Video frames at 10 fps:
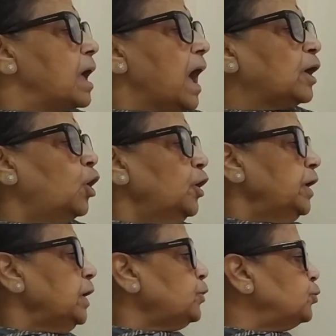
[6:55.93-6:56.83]

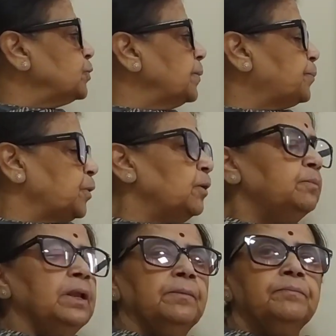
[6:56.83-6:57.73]
According to the
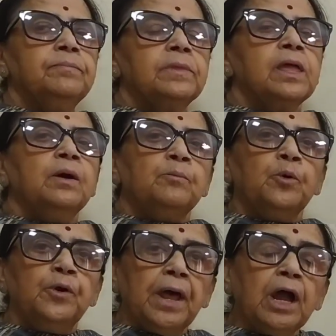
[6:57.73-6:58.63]
problem,
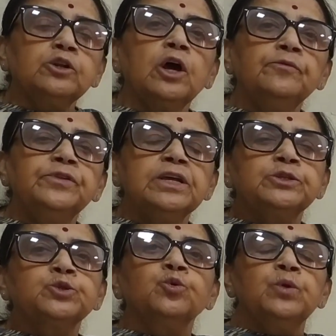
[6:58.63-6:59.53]
product of these two